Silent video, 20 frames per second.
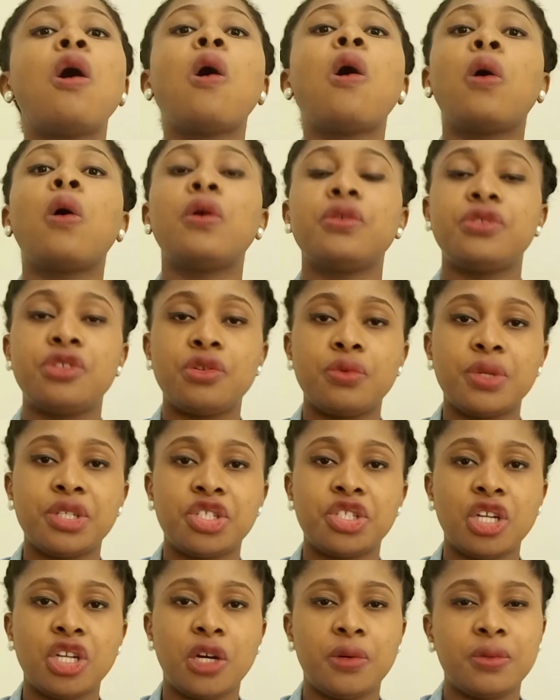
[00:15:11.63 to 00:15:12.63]
or during
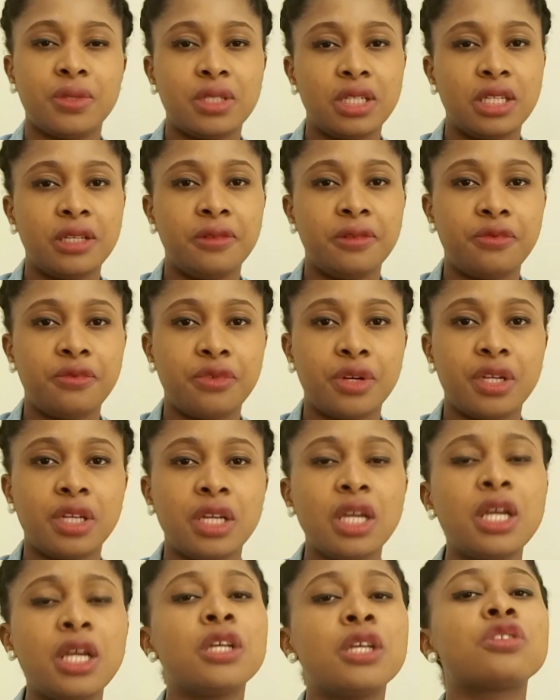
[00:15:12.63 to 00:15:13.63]
child delivery.
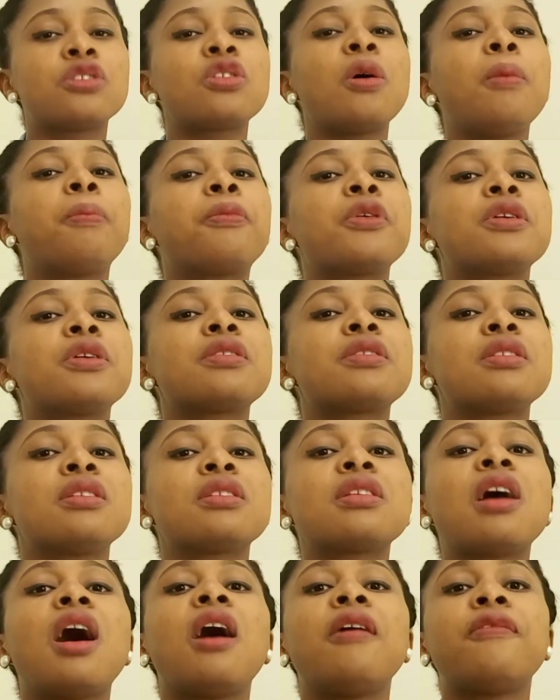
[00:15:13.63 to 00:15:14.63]
Some persons
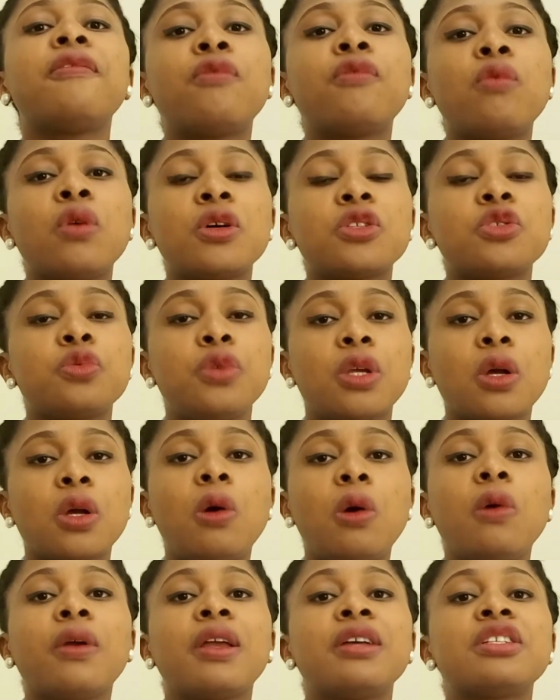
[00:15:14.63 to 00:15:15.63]
have what we
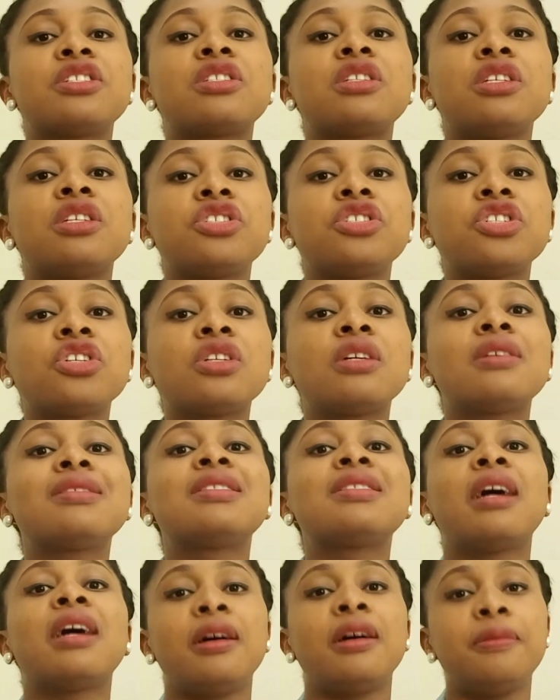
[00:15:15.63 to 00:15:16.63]
call gestational
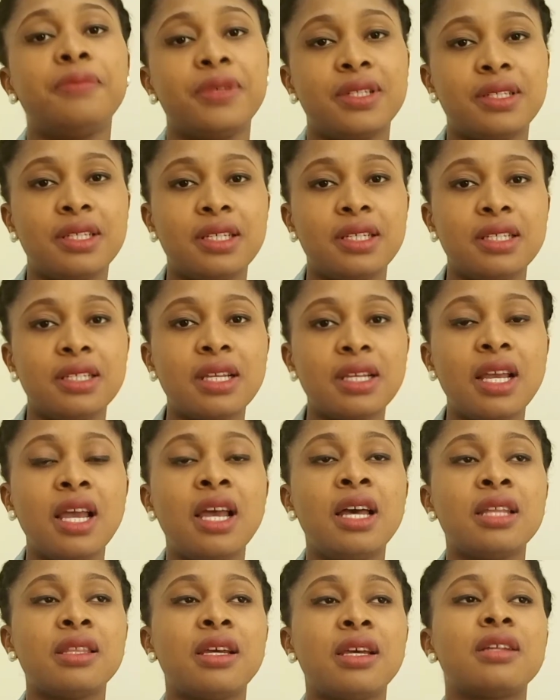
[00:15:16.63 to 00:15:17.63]
diabetes,
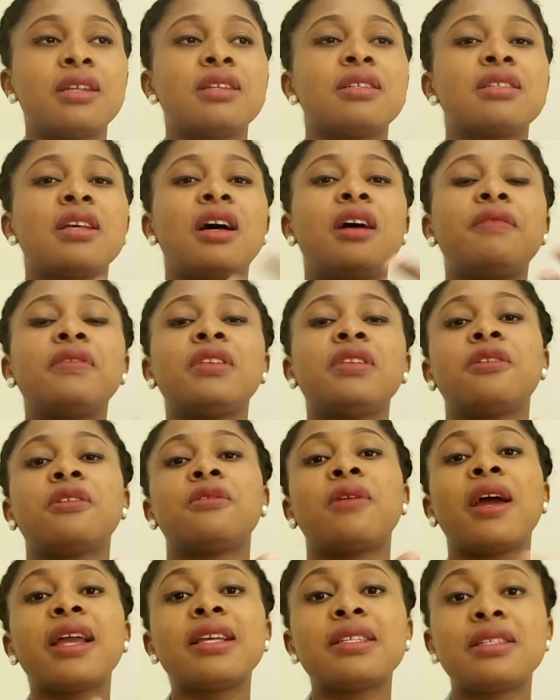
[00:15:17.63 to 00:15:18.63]
that is having a
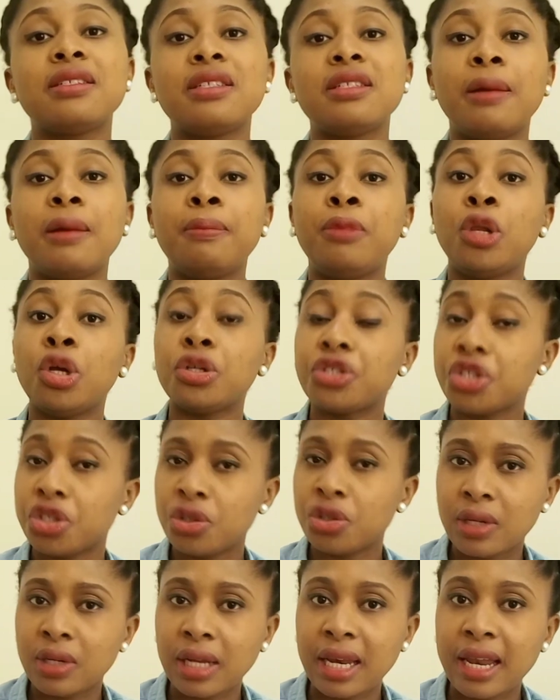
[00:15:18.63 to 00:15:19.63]
rise in their blood
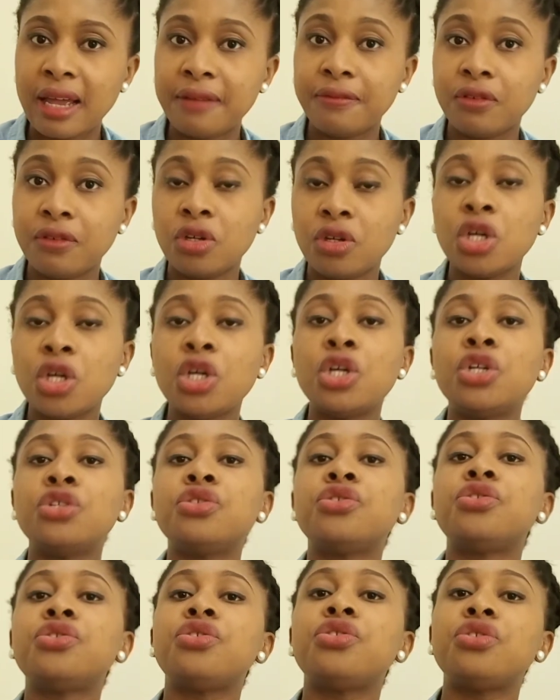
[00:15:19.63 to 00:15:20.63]
sugar level
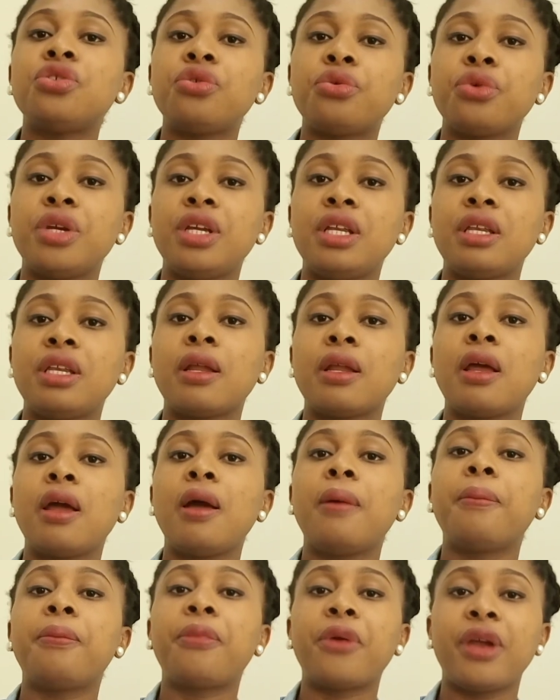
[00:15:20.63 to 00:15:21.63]
during
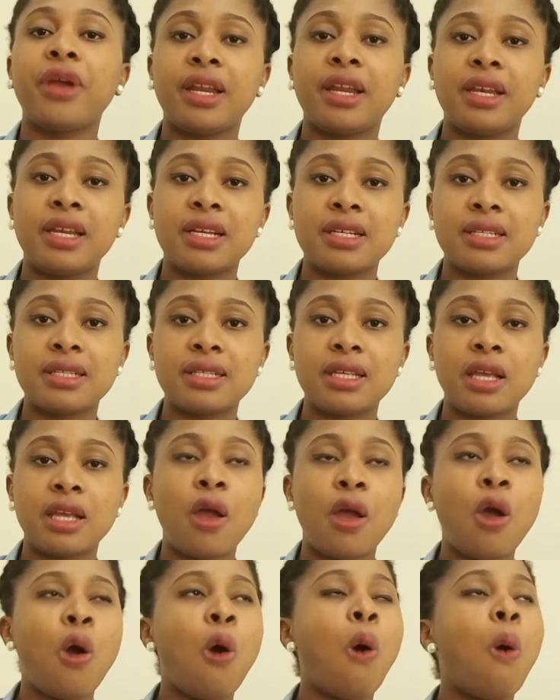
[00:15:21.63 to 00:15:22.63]
pregnancy.
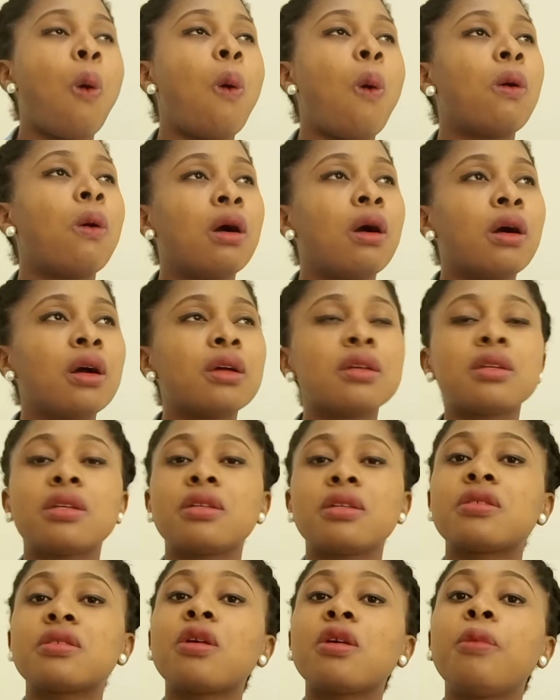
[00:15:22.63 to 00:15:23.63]
Or
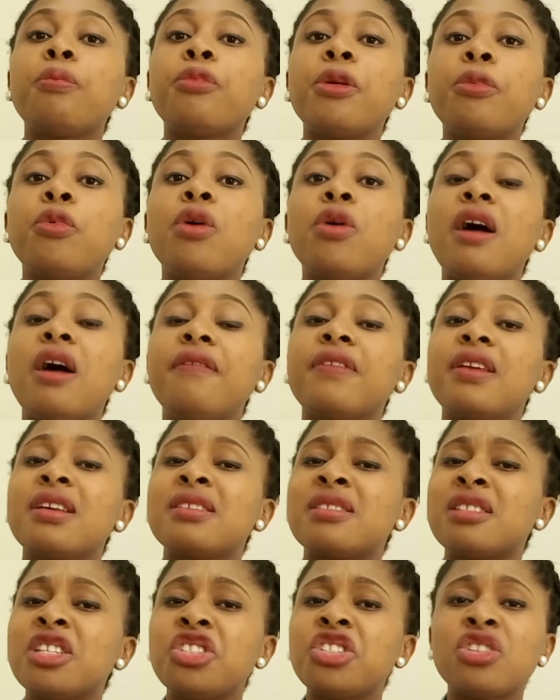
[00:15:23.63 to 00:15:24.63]
some people have
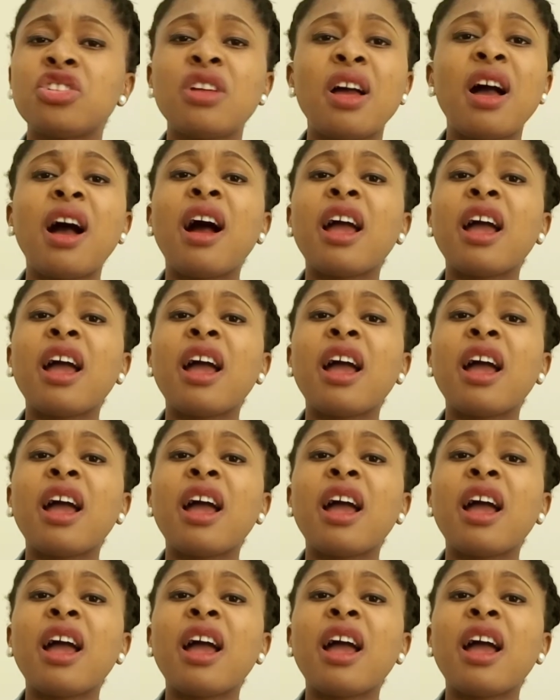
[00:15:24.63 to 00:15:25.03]
gestational